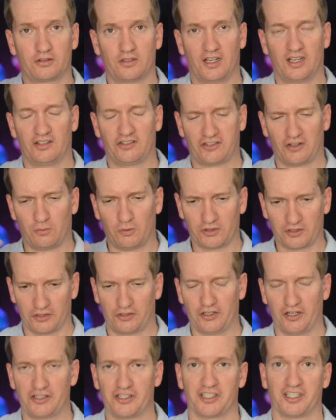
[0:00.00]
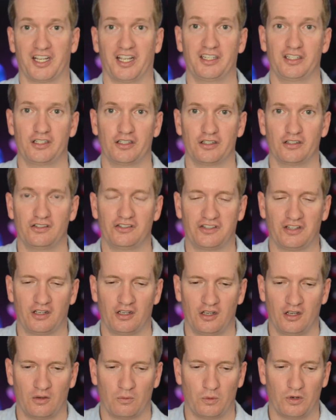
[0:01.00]
And so what detergent can you use?
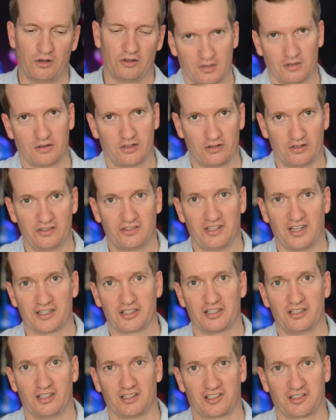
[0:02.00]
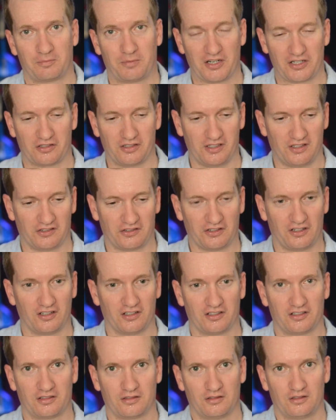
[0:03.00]
Well, there is actually a specially
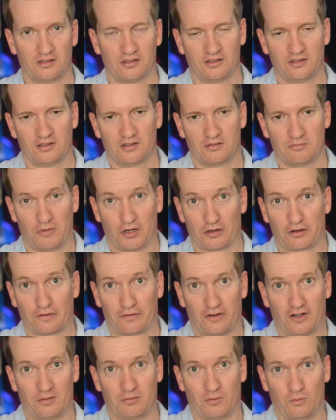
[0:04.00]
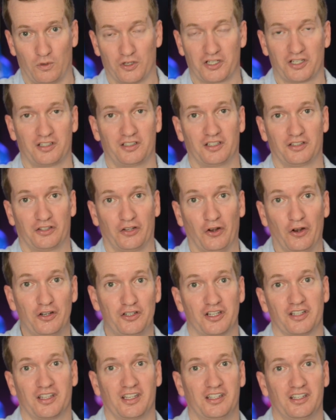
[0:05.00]
designed microfiber washing
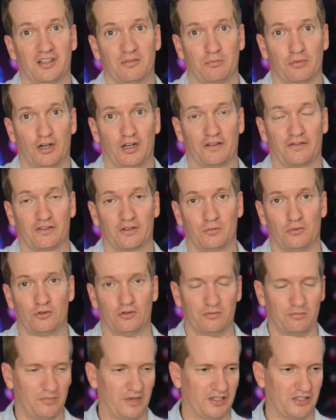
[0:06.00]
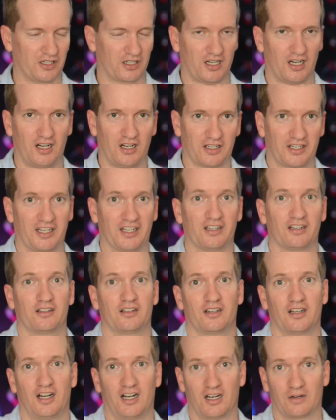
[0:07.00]
detergent that you can buy from all major car care
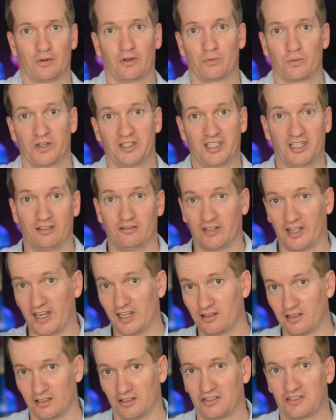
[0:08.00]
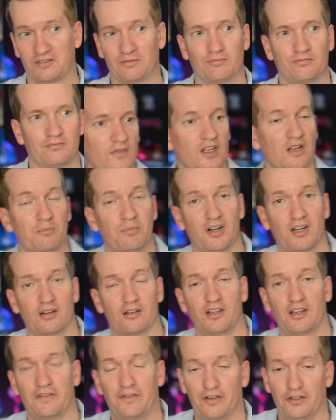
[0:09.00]
and hardware retail outlets.
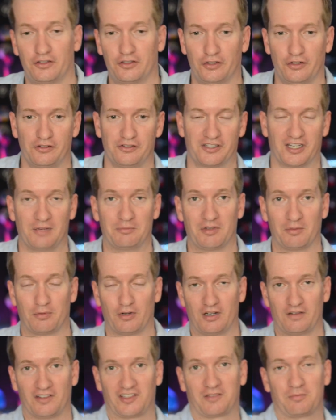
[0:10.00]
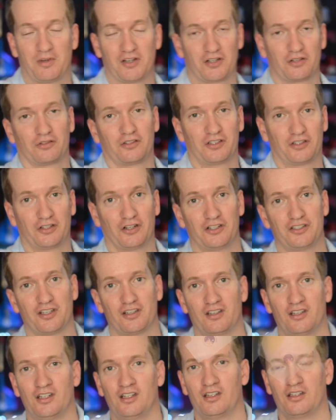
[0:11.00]
But if you're too cheap to buy this special
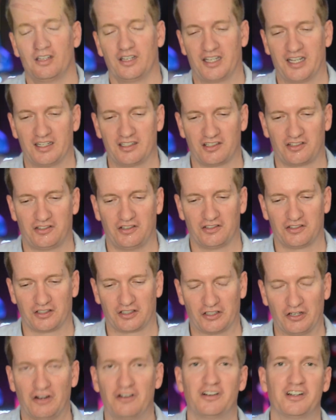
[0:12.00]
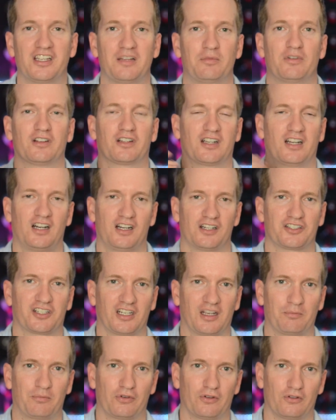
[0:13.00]
detergent, you can just use a tiny bit of car
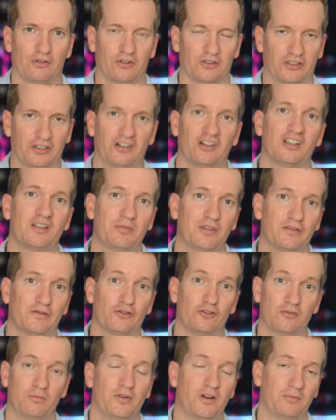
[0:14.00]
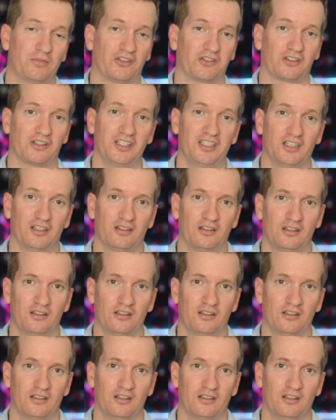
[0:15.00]
shampoo or a tiny bit of all-purpose cleaner,